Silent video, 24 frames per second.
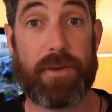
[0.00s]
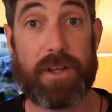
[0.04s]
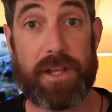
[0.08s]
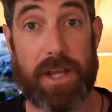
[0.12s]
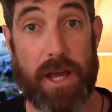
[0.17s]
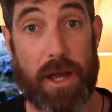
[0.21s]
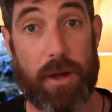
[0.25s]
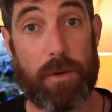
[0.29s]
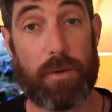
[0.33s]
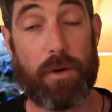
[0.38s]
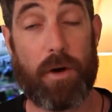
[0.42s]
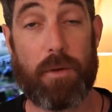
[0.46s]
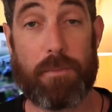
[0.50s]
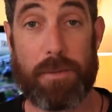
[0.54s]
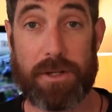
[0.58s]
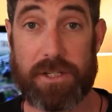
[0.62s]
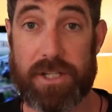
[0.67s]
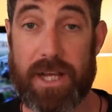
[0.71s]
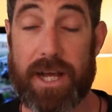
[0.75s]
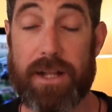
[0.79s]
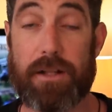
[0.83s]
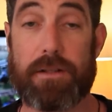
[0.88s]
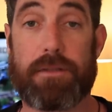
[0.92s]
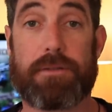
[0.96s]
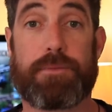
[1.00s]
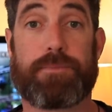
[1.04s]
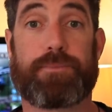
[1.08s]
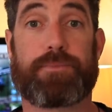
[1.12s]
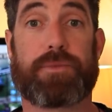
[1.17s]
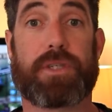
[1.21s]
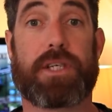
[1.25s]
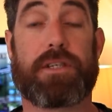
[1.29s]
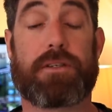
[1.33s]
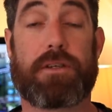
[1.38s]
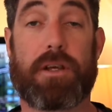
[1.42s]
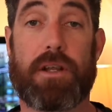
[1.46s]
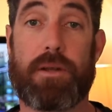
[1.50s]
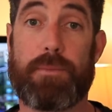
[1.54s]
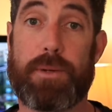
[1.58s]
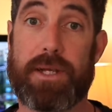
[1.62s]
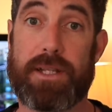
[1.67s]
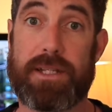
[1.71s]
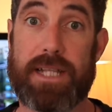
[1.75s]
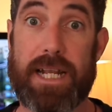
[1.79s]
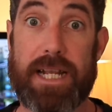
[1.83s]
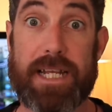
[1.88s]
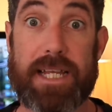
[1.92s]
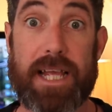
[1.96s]
video on my channel is going to
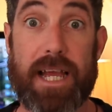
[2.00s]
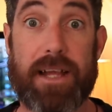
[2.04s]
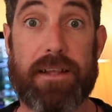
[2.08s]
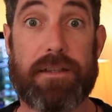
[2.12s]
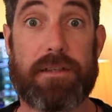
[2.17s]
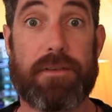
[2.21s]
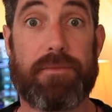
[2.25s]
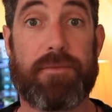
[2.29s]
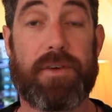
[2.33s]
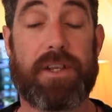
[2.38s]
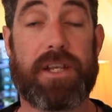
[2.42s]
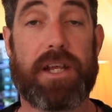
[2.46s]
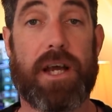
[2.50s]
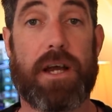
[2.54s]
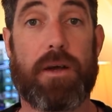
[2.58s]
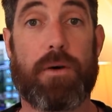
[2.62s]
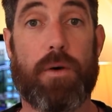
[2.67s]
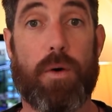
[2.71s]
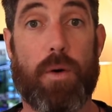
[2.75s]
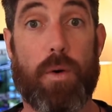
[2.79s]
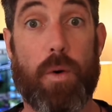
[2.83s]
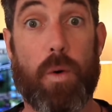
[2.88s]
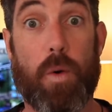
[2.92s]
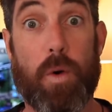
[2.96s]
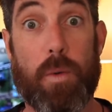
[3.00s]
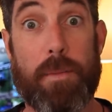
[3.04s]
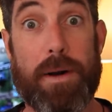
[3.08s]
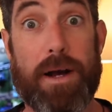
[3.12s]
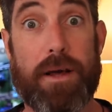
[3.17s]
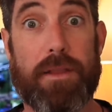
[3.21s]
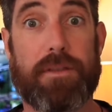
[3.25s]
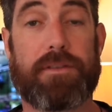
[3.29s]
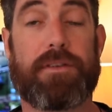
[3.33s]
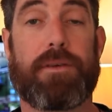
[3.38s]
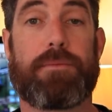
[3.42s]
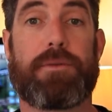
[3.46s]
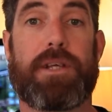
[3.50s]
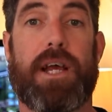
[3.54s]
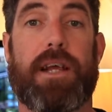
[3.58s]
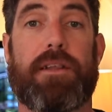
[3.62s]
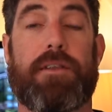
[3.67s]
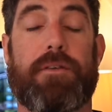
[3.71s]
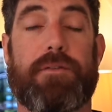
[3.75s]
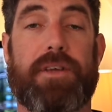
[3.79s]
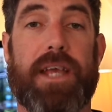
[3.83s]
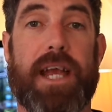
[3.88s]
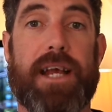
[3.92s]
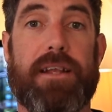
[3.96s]
be a dedicated video all about the
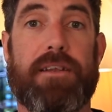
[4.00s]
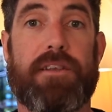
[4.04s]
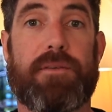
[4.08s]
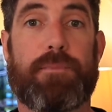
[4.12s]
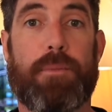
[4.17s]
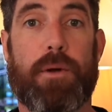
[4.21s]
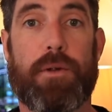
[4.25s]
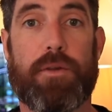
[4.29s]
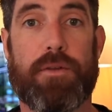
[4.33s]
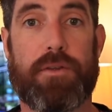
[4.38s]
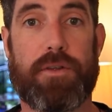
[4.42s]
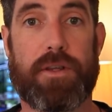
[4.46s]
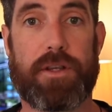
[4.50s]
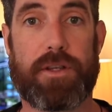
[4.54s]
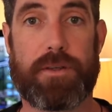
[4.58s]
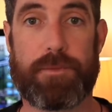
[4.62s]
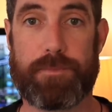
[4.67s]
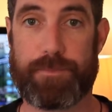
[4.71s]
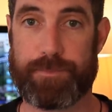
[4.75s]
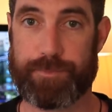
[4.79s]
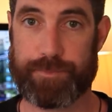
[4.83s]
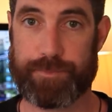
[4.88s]
subject of getting sponsored